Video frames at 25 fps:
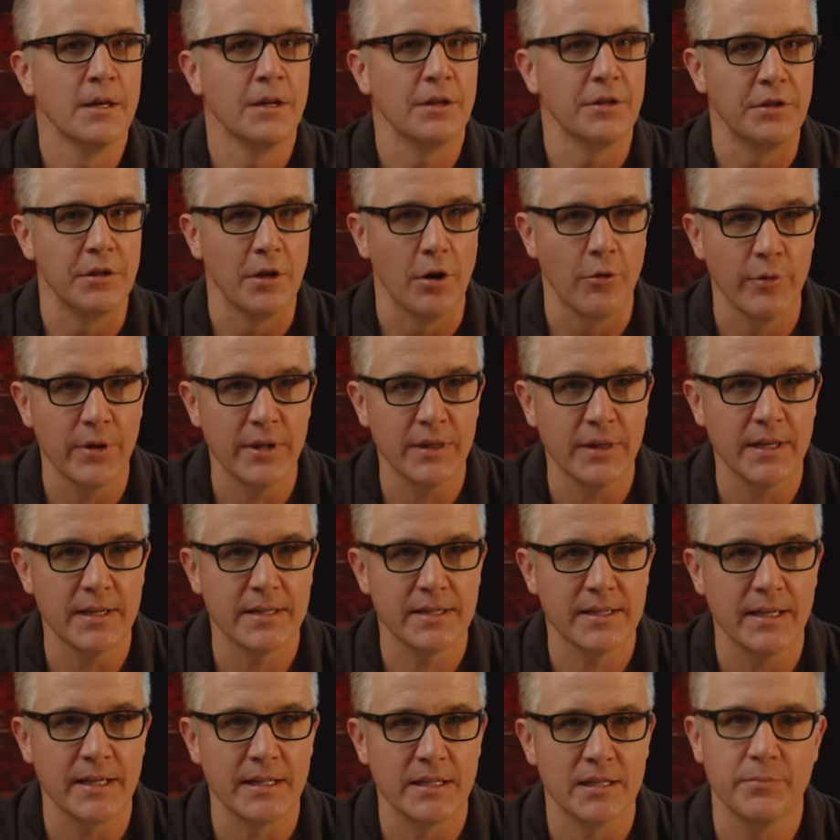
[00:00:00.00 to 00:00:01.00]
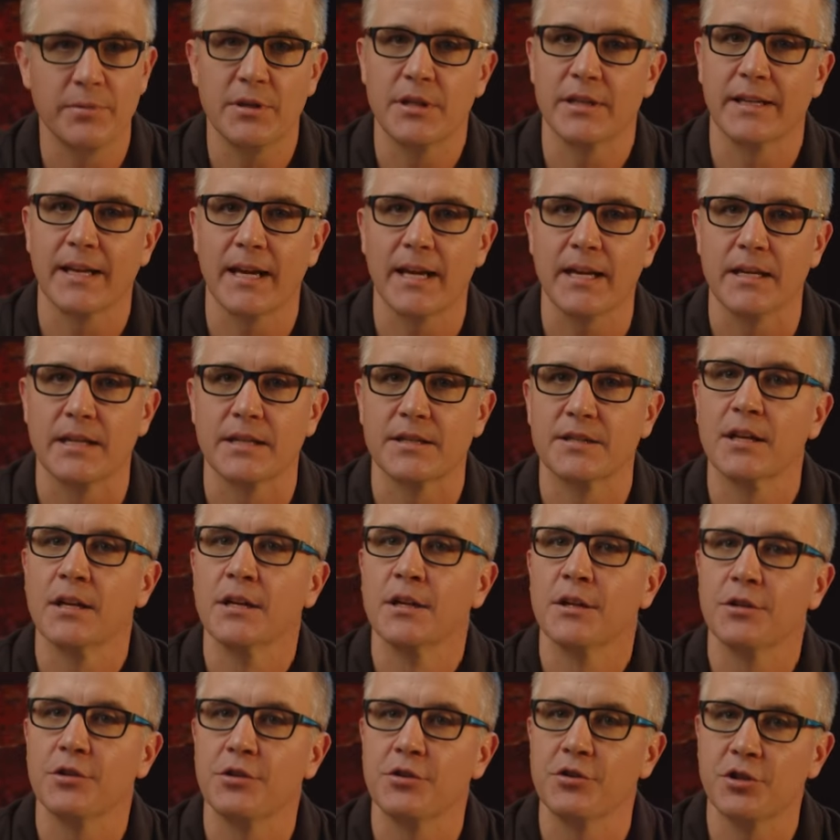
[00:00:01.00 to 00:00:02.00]
Knowing these things to be the case,
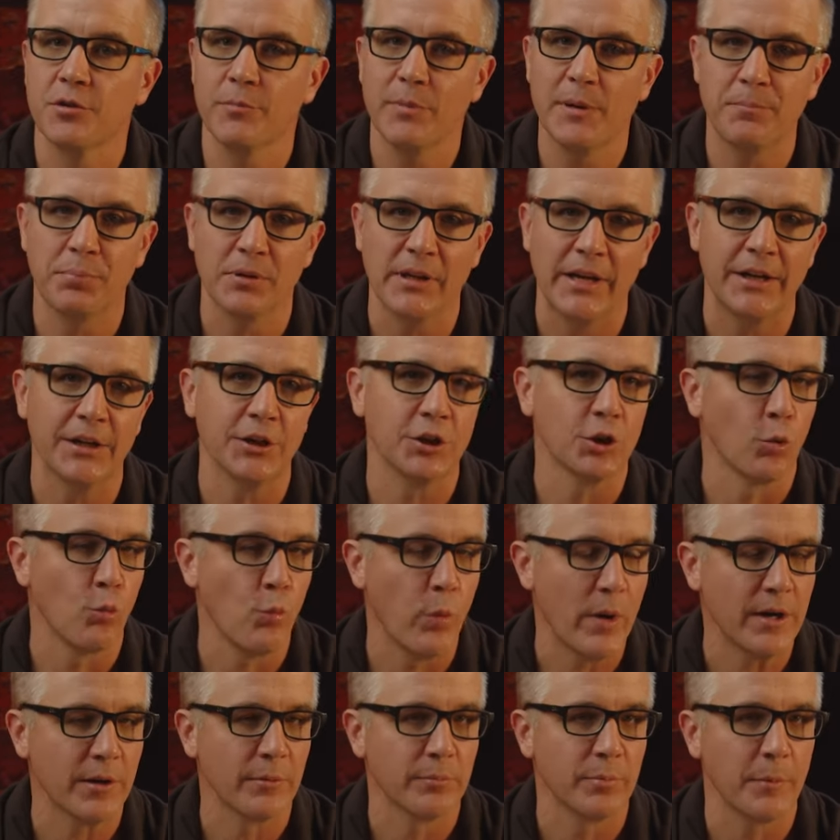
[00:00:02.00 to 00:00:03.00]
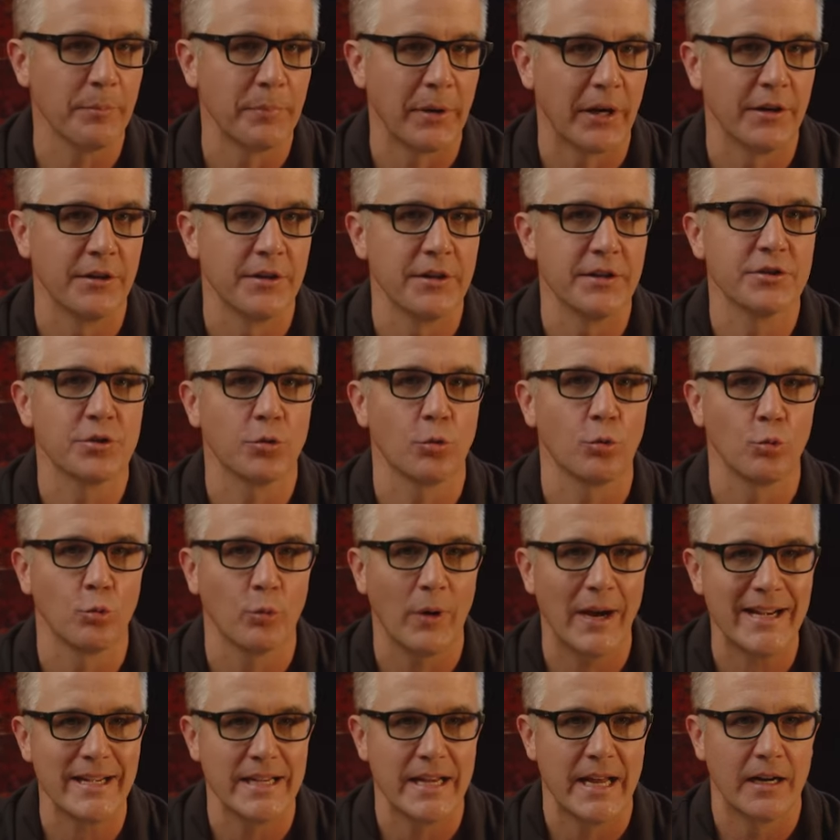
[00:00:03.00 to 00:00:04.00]
you should be planning your winter preparedness
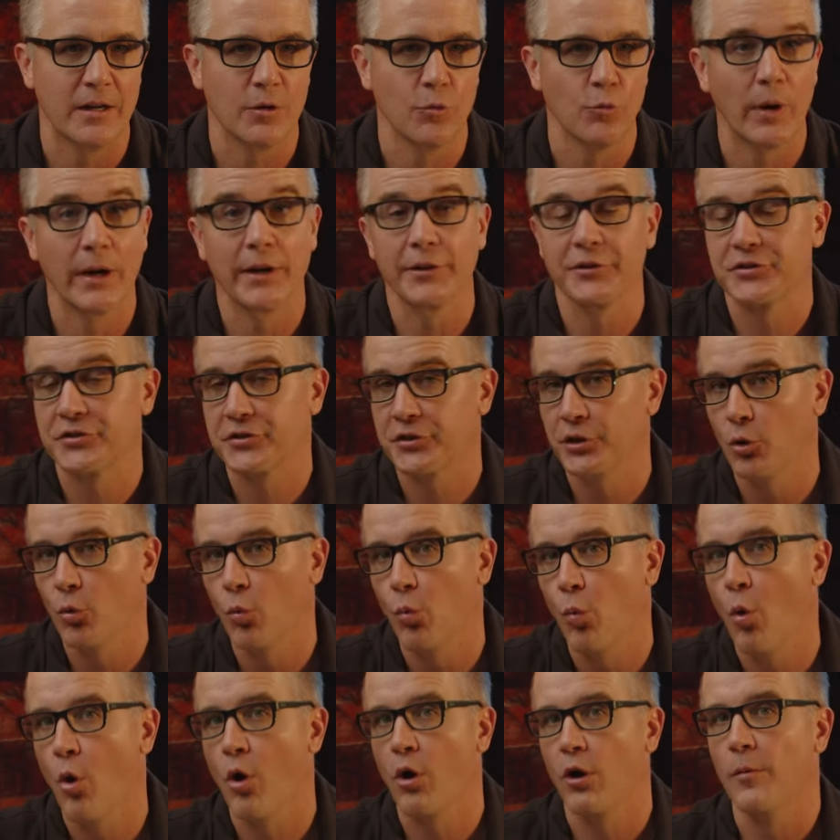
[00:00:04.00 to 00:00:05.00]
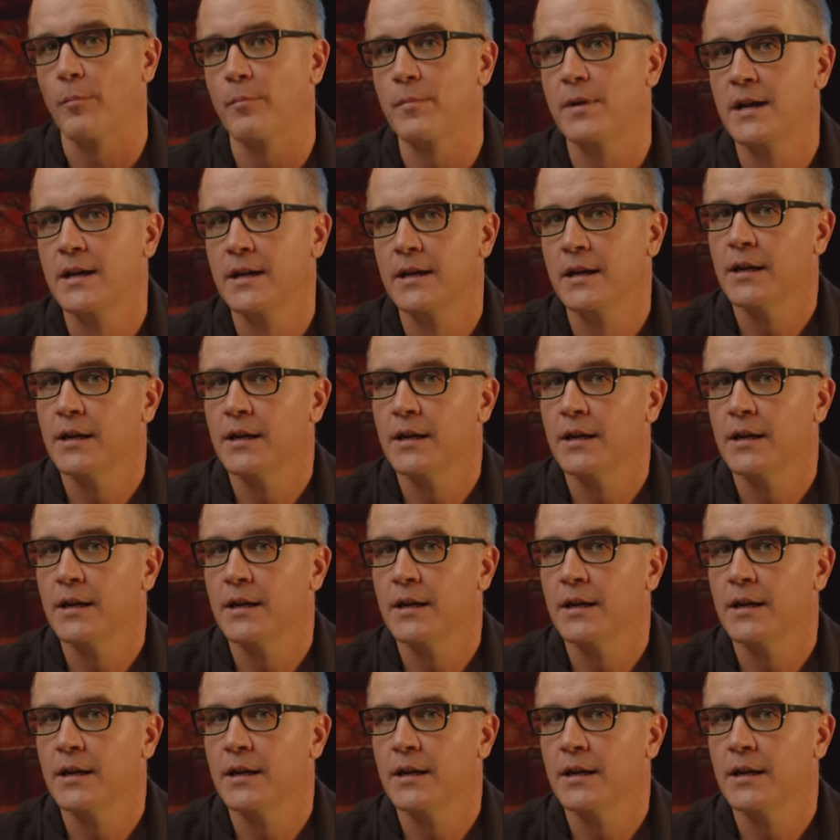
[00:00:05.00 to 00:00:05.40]
right now while it's still warm.